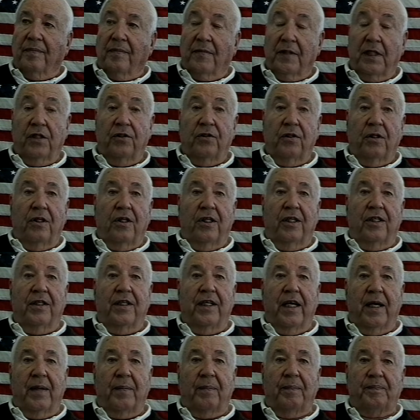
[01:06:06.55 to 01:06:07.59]
That's a long
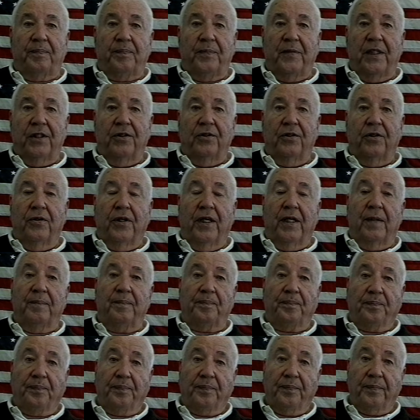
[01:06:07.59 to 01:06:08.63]
time. That's great.
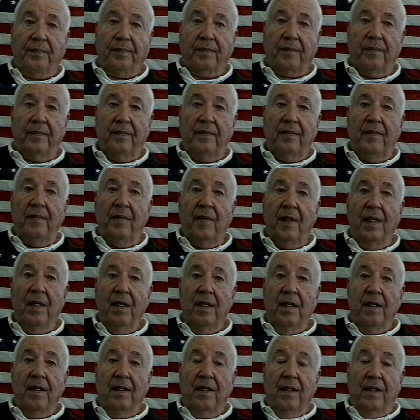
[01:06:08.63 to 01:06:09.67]
It sure is.
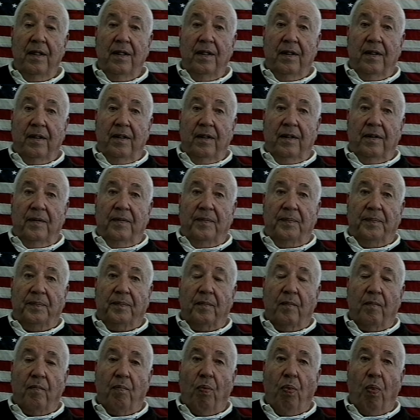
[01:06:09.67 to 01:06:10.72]
You
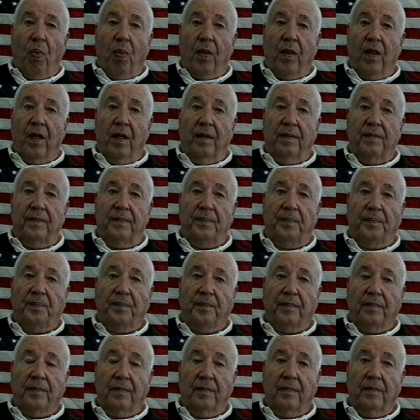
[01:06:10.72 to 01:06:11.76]
know, uh, and then
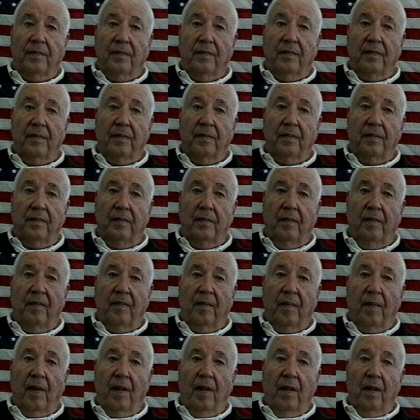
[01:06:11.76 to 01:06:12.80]
how many grandchildren do
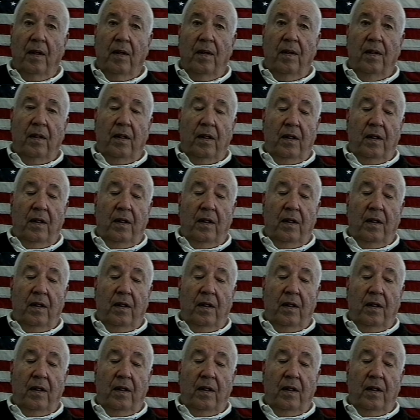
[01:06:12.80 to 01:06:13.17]
you have today?